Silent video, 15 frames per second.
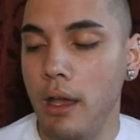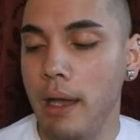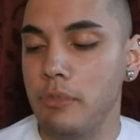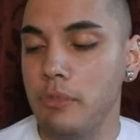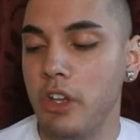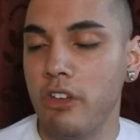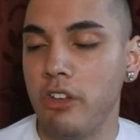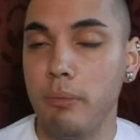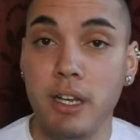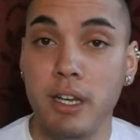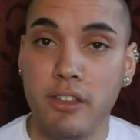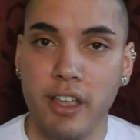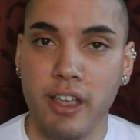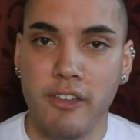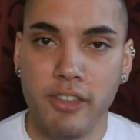I'm just going to be
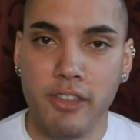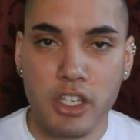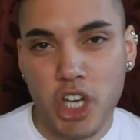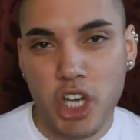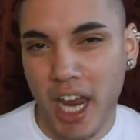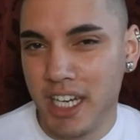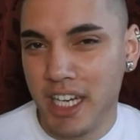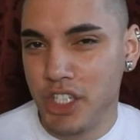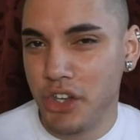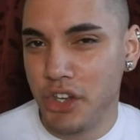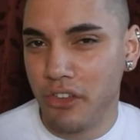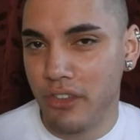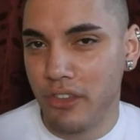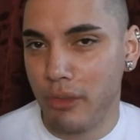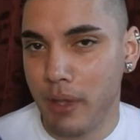discussing the
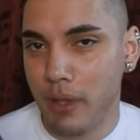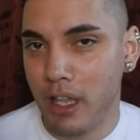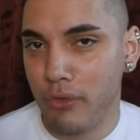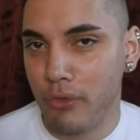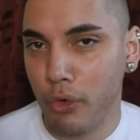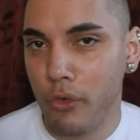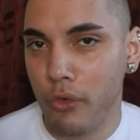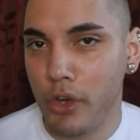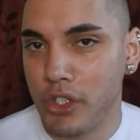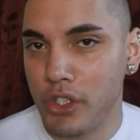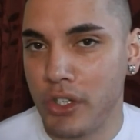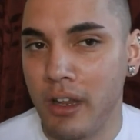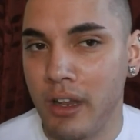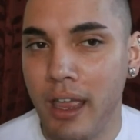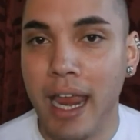changes in this PS4
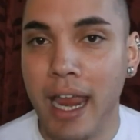version,